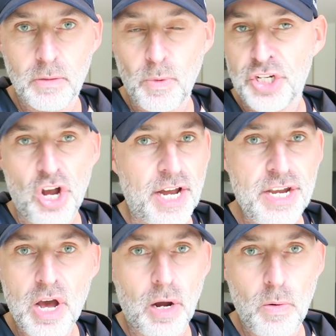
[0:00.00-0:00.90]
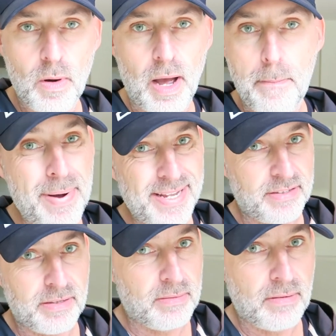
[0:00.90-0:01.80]
which I know I'm better
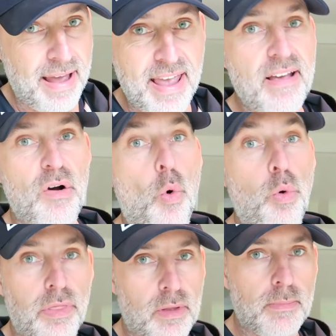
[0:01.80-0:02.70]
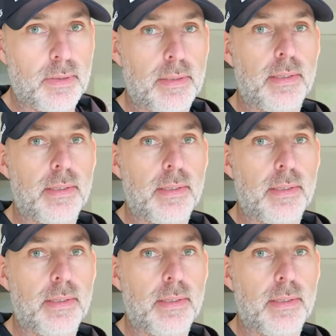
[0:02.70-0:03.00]
than all of them,